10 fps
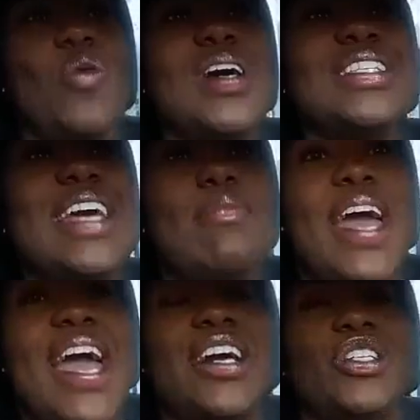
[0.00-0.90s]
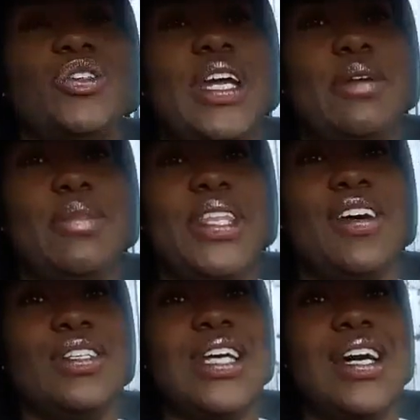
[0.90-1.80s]
wasn't that bad. Could you hear me the
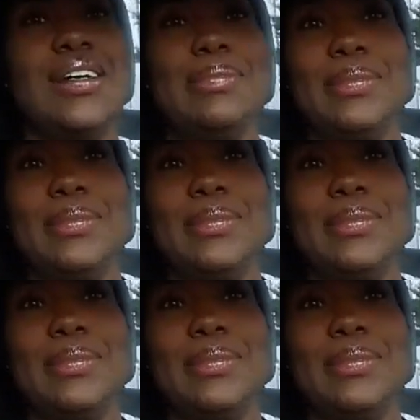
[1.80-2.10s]
whole time?